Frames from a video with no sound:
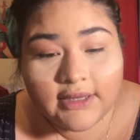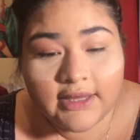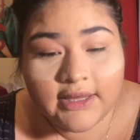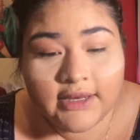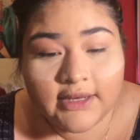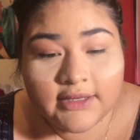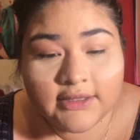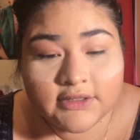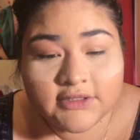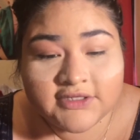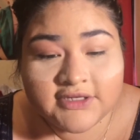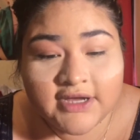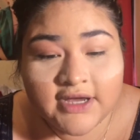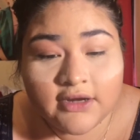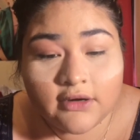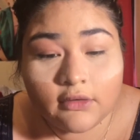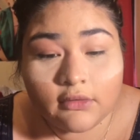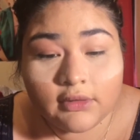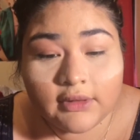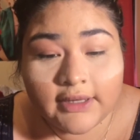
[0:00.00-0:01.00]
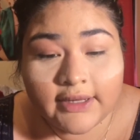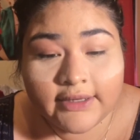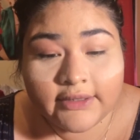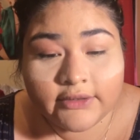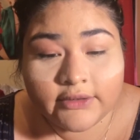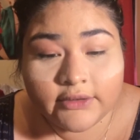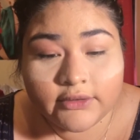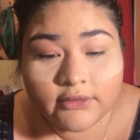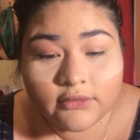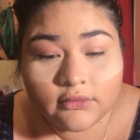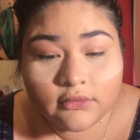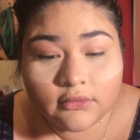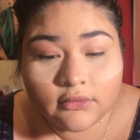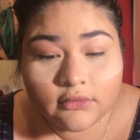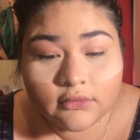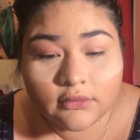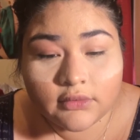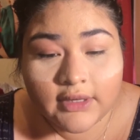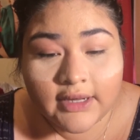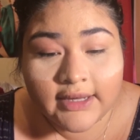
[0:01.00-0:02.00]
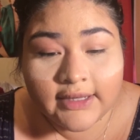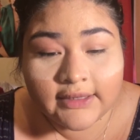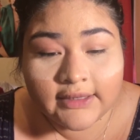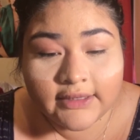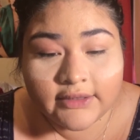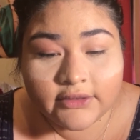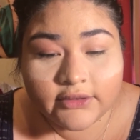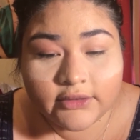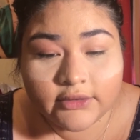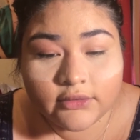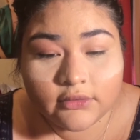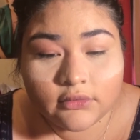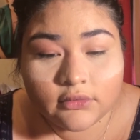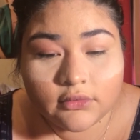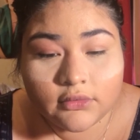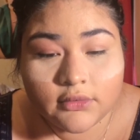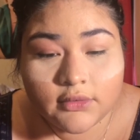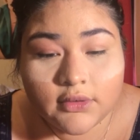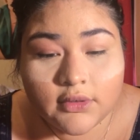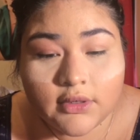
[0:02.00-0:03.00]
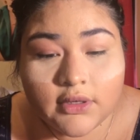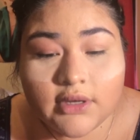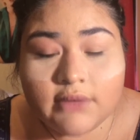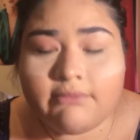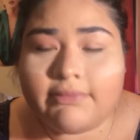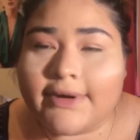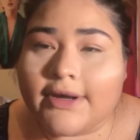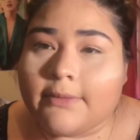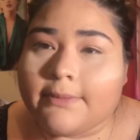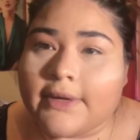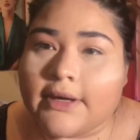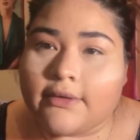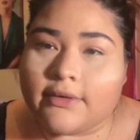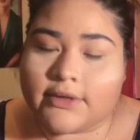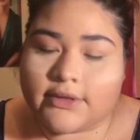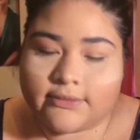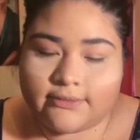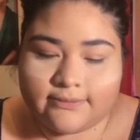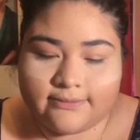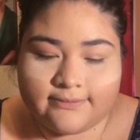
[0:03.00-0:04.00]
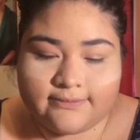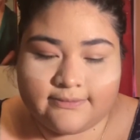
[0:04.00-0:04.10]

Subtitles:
It is shadow, liner, eyeliner, and brow powder.